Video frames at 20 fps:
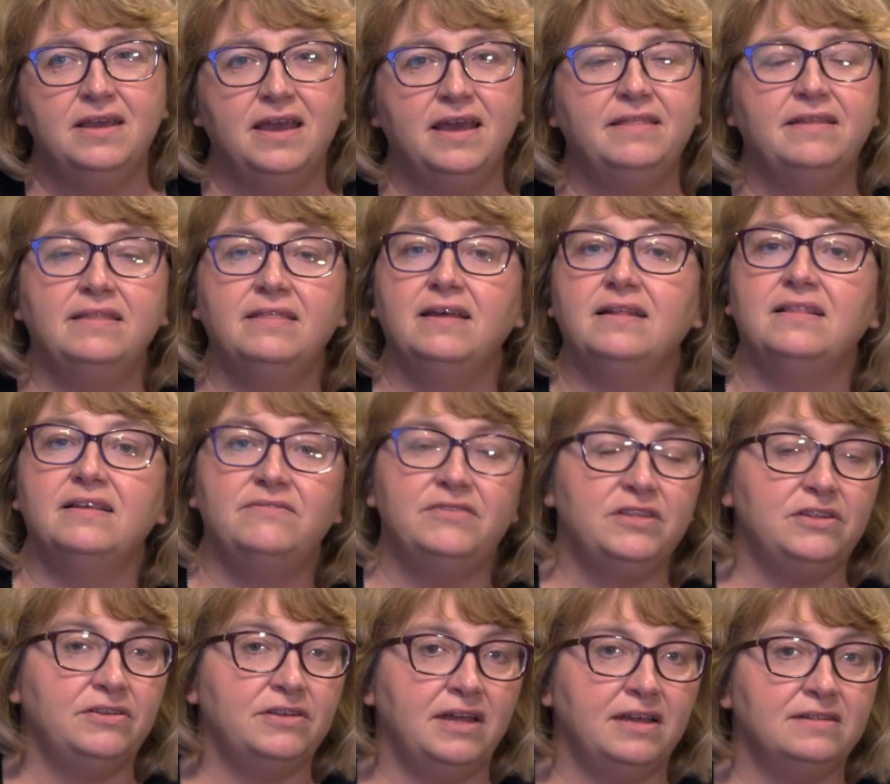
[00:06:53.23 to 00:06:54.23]
and then they live in
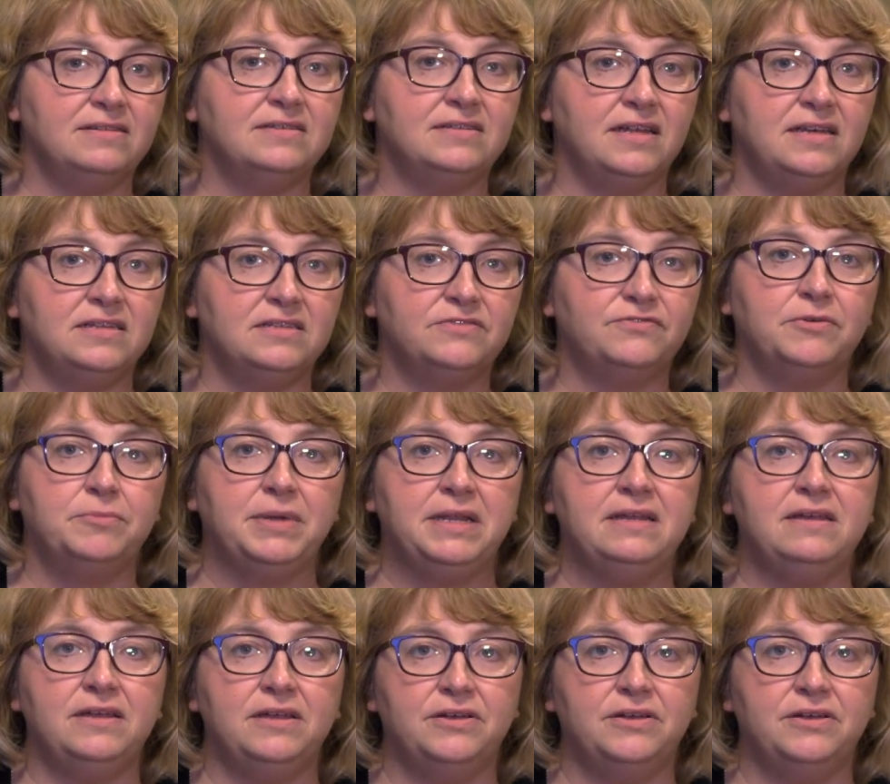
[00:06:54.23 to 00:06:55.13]
the United States for many